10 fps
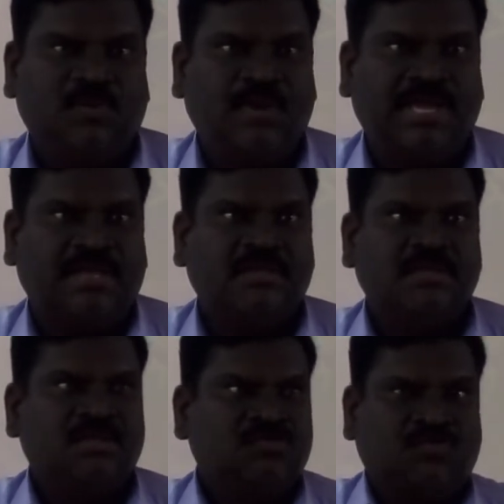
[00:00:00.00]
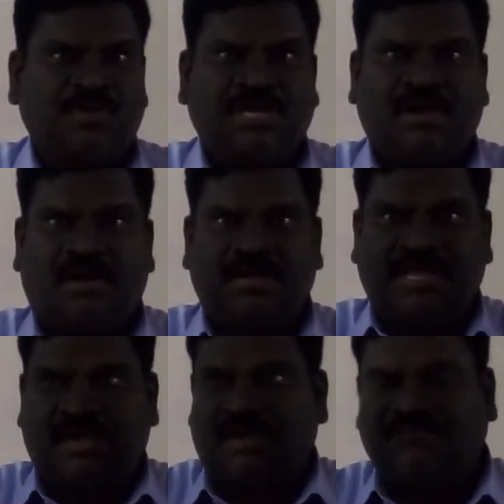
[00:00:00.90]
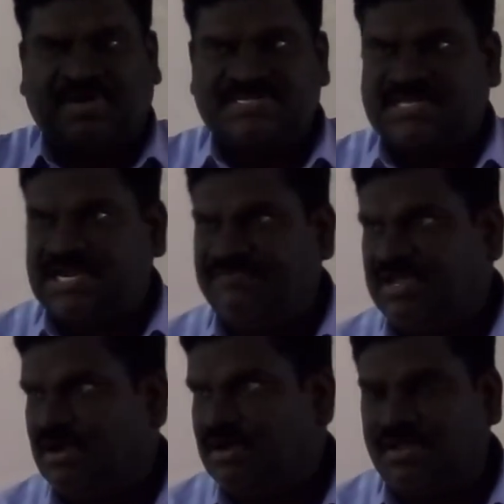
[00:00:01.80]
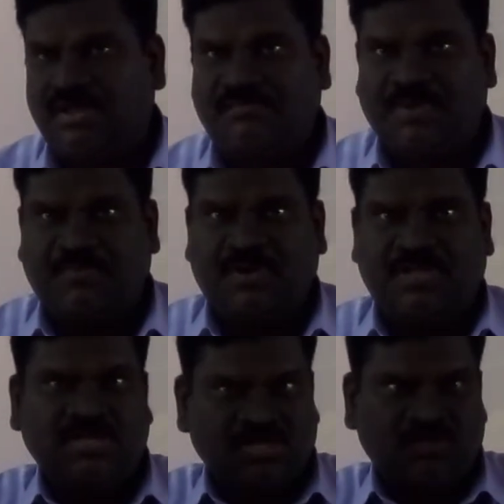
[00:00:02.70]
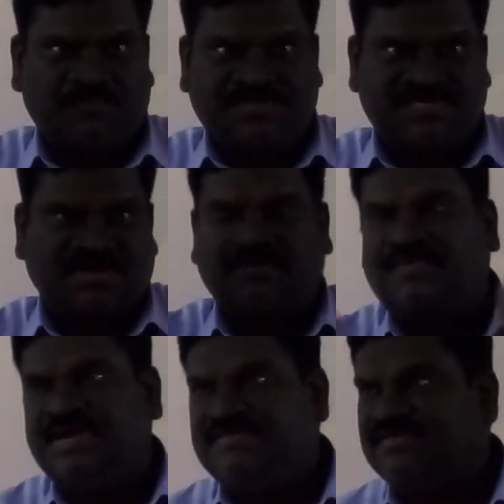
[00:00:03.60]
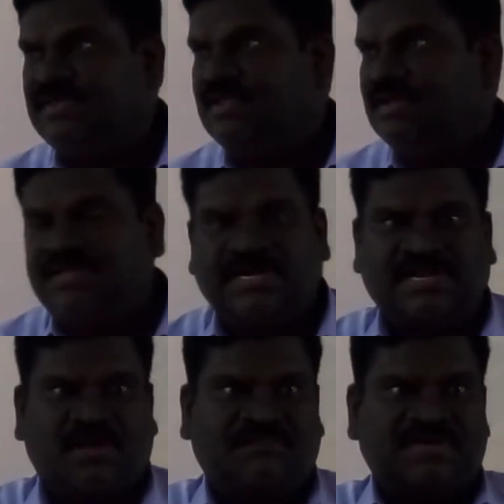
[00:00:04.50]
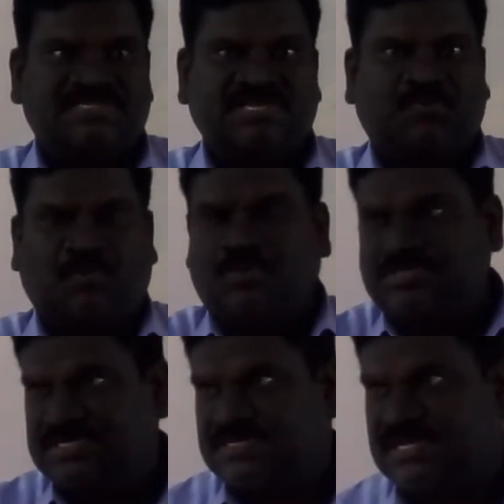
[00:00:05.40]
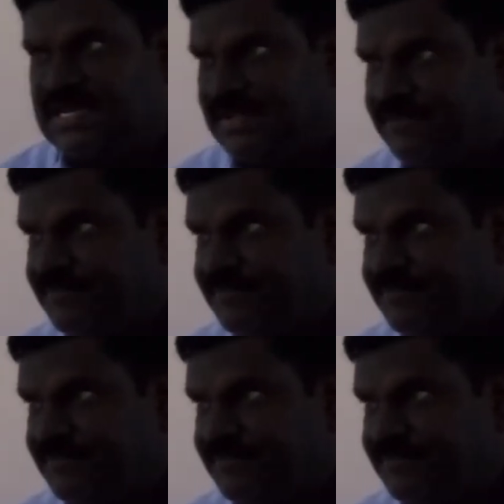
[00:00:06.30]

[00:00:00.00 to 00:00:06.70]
Okay, so he called a conference, scientific people, geophysics conference. In that conference, he proposed his theory.